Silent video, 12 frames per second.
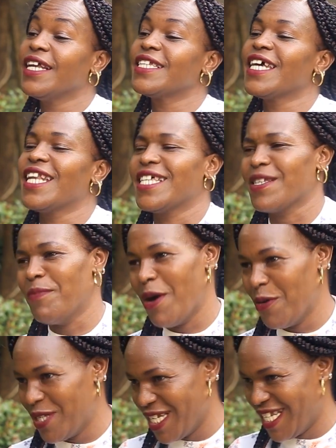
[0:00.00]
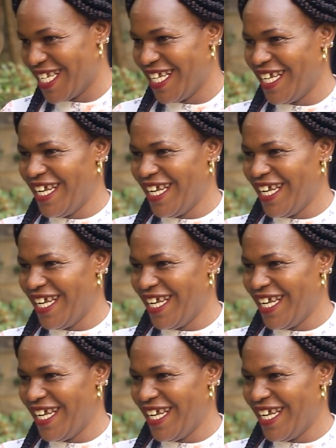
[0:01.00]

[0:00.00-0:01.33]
tell us about it.